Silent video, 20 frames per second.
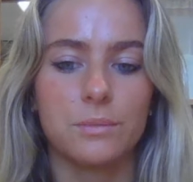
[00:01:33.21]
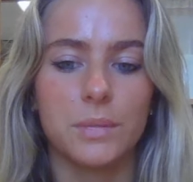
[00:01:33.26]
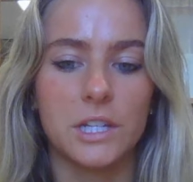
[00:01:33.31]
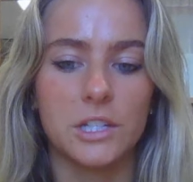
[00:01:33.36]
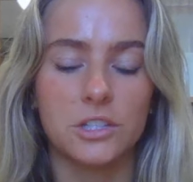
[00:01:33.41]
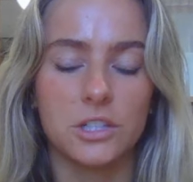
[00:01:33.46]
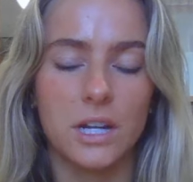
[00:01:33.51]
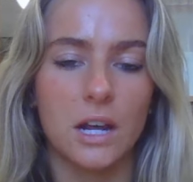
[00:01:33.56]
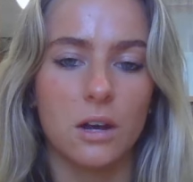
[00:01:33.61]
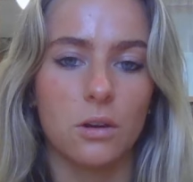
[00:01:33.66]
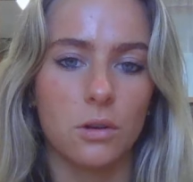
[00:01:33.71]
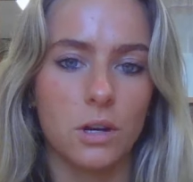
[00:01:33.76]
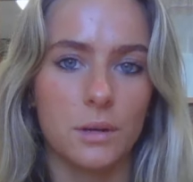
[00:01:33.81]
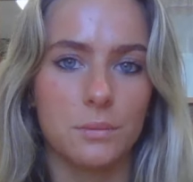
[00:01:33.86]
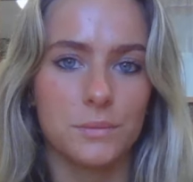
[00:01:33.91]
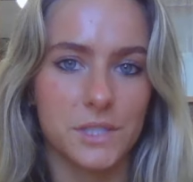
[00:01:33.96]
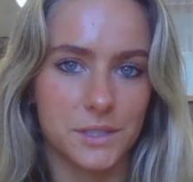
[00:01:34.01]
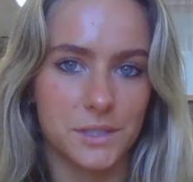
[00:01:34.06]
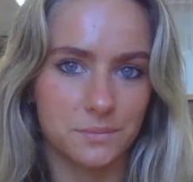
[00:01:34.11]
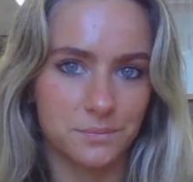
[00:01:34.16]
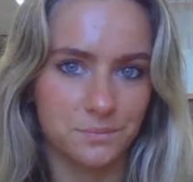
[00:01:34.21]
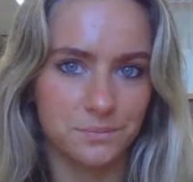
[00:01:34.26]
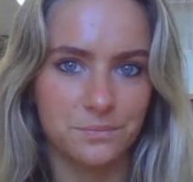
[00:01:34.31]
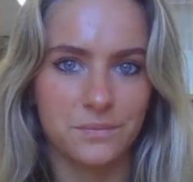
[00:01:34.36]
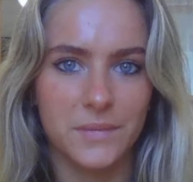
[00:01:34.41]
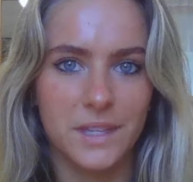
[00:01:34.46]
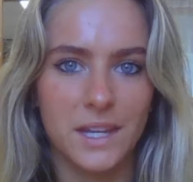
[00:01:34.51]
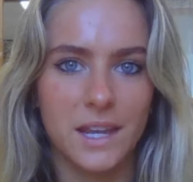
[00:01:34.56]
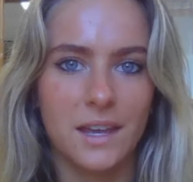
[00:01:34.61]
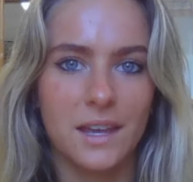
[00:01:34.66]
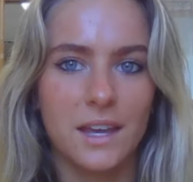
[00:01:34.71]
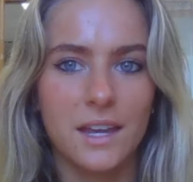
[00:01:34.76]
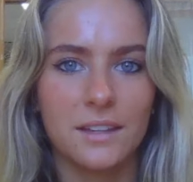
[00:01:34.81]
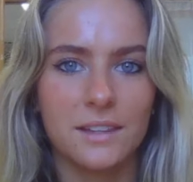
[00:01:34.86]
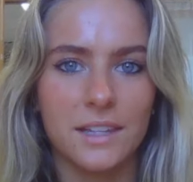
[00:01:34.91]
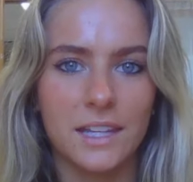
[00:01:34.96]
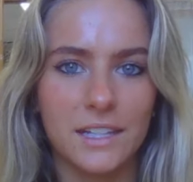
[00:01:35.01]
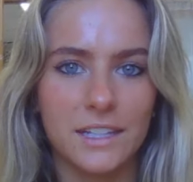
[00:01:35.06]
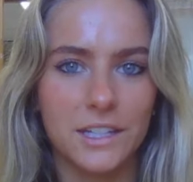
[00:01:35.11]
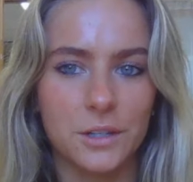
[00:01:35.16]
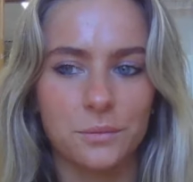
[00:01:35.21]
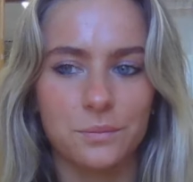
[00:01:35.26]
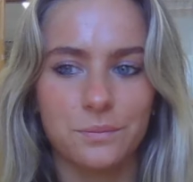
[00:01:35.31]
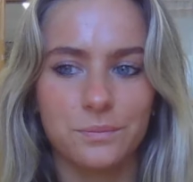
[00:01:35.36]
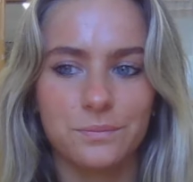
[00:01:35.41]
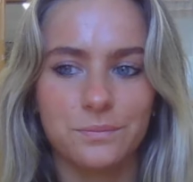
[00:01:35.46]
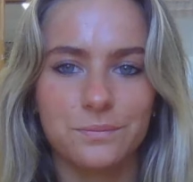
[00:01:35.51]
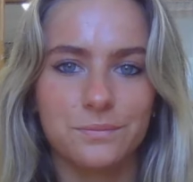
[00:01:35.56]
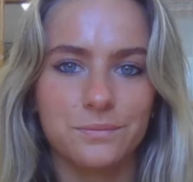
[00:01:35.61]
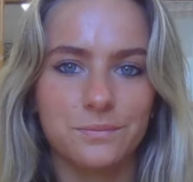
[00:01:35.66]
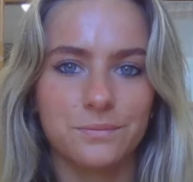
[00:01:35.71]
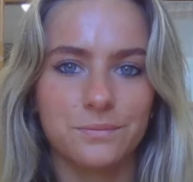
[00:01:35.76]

patient outcomes. Thank you.